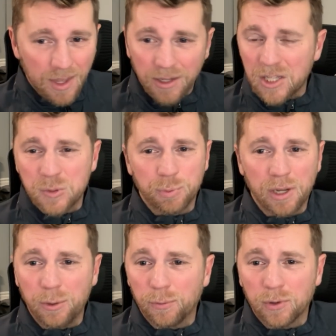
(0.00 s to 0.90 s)
got spread
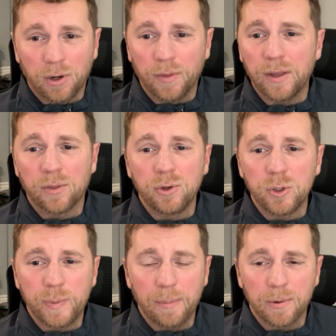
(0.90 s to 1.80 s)
over all the other
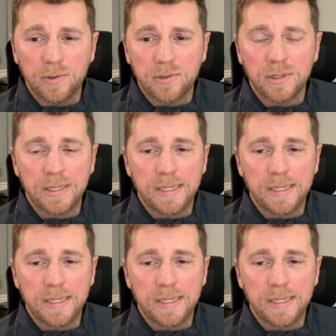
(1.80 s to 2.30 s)
newspapers,